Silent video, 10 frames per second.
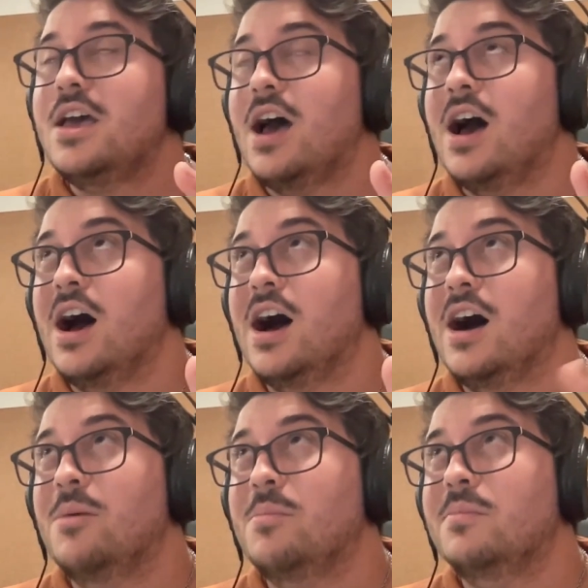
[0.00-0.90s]

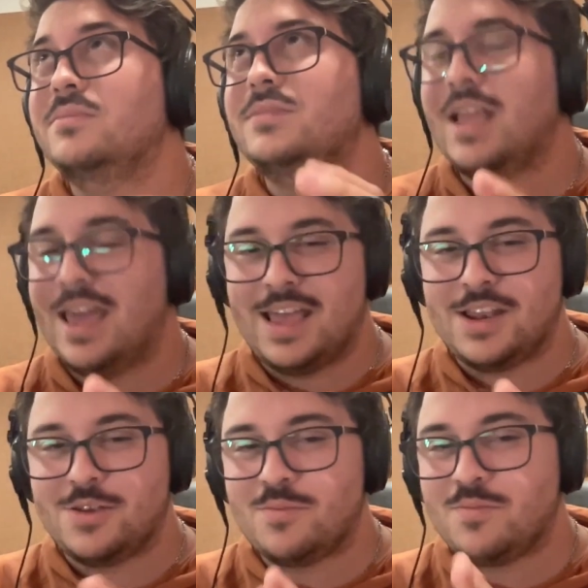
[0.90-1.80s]

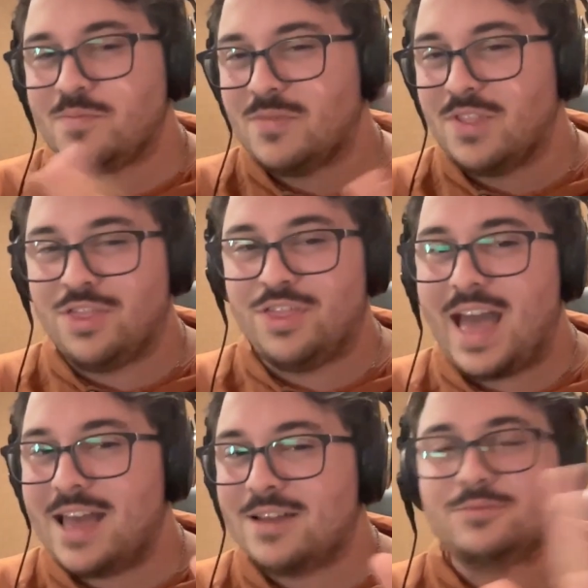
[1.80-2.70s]
And
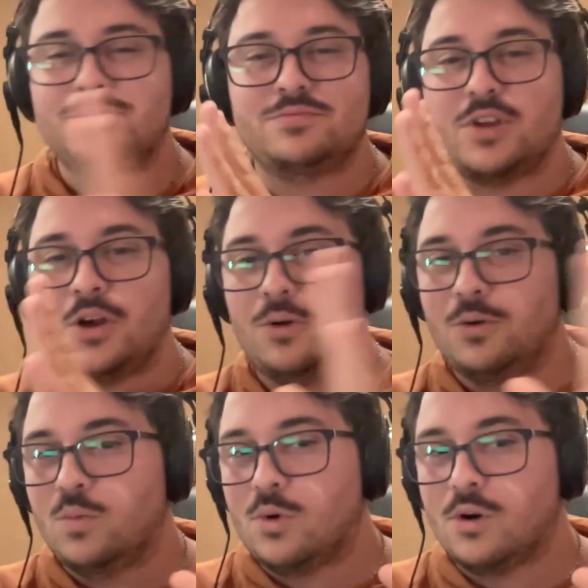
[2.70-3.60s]
that
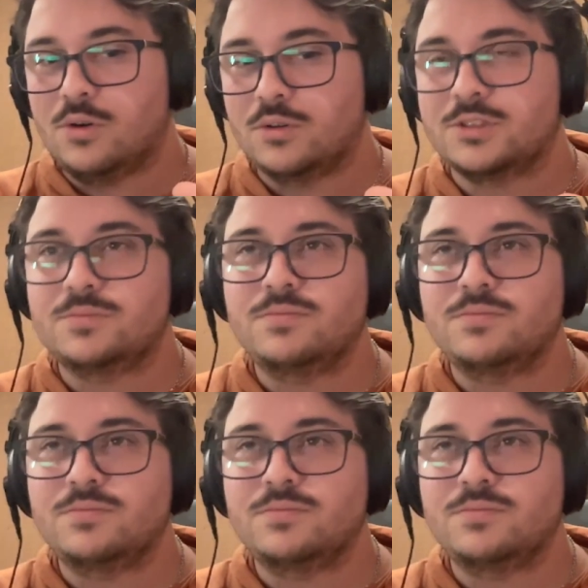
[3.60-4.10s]
whole world